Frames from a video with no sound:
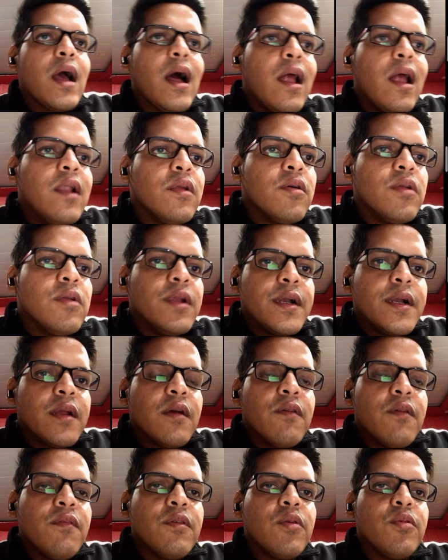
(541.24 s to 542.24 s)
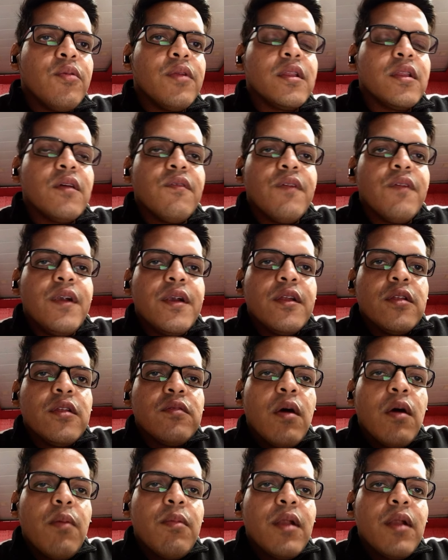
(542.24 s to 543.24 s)
the predicted PaCO2
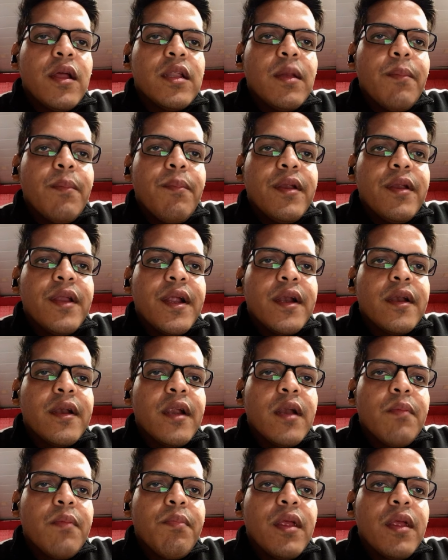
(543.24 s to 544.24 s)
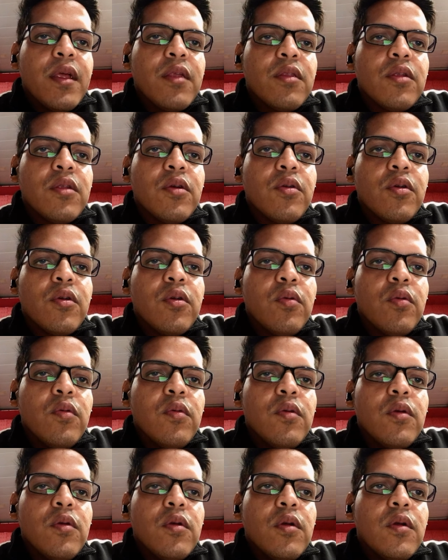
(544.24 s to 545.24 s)
to see what is the
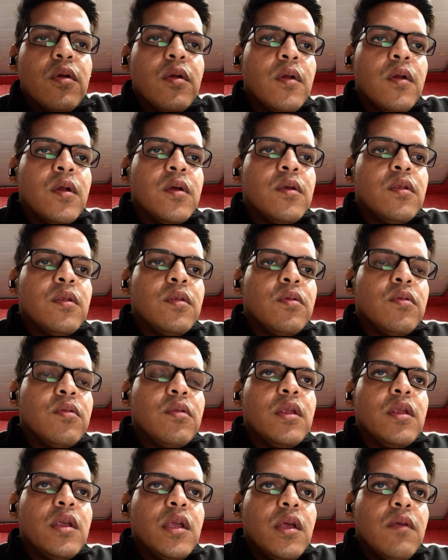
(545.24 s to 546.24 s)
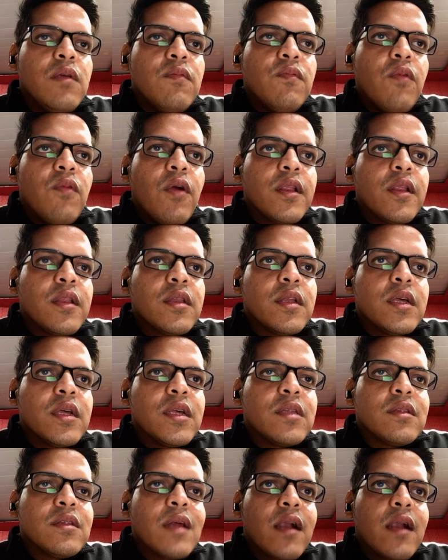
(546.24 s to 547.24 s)
exact compensation. So when you put the
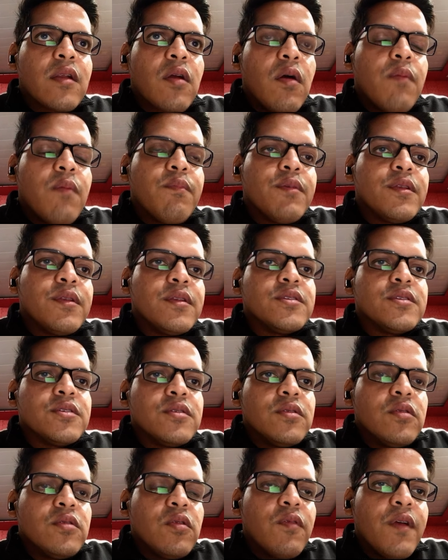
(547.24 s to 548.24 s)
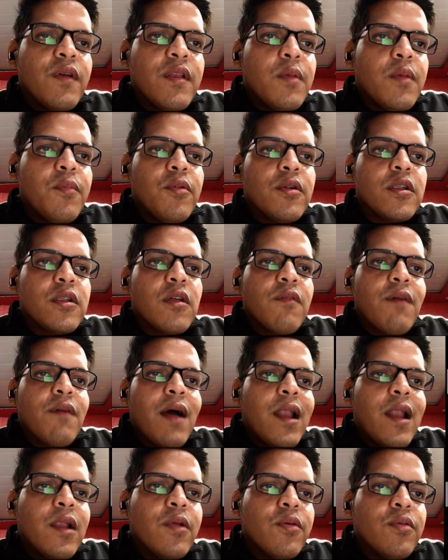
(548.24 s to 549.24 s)
values, the answer comes as 30.
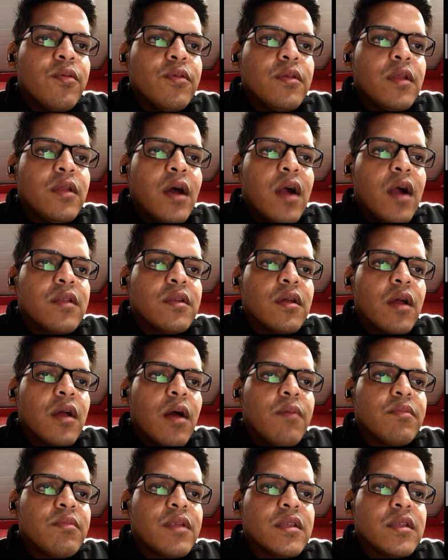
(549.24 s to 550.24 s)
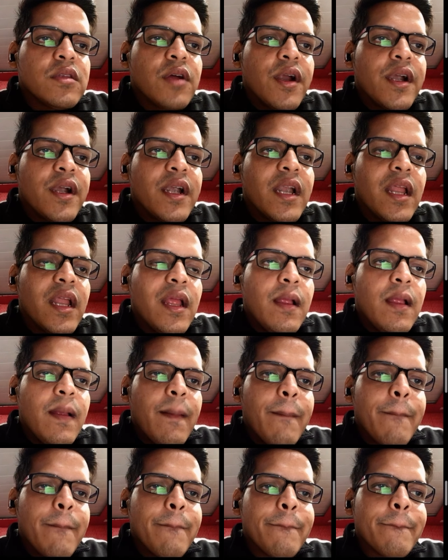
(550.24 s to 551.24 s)
And in the
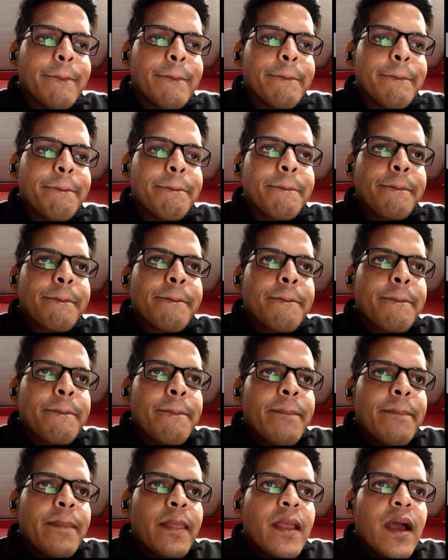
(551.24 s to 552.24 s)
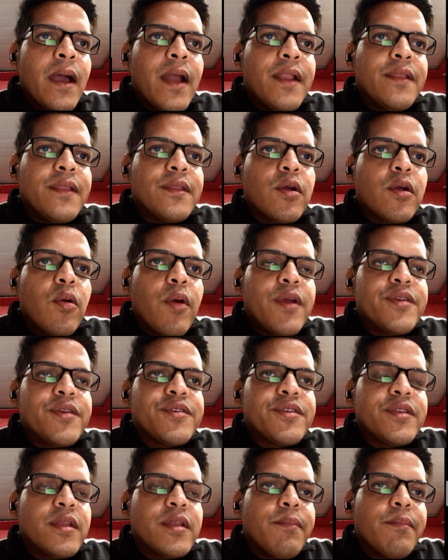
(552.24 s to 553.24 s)
question, the measured value of PaCO2 is also
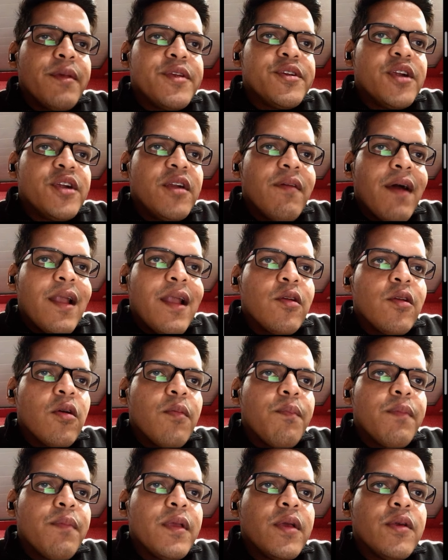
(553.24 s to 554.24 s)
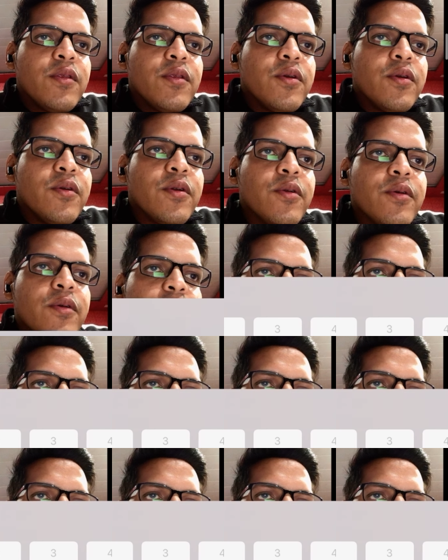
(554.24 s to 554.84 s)
30. So